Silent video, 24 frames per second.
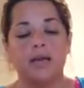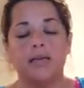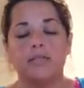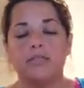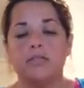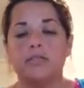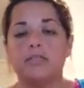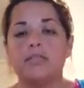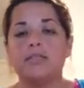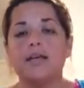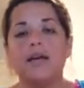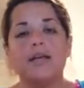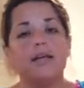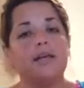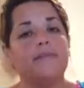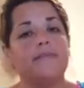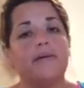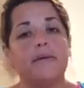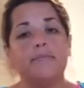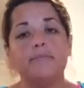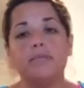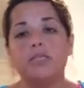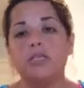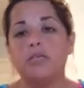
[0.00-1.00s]
So it's kind of
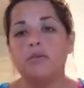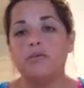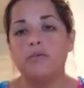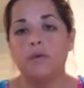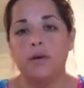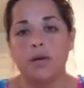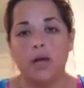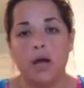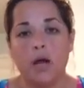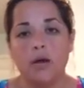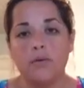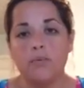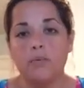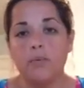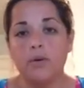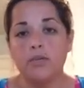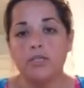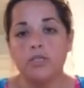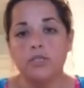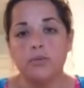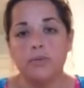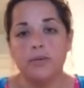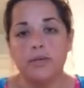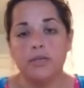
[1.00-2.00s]
up to you on
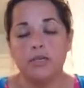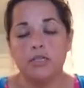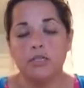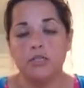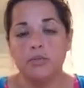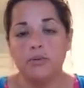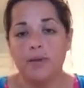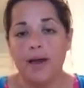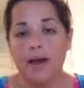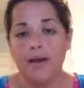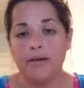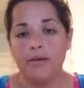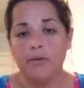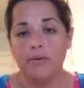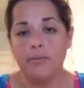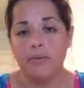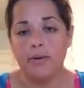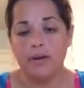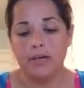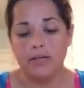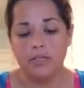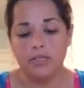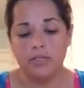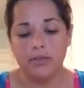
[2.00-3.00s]
what you want to do, how you
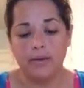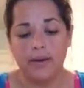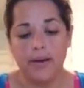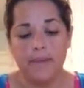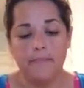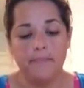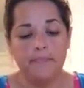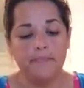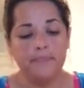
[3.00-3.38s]
want to do it.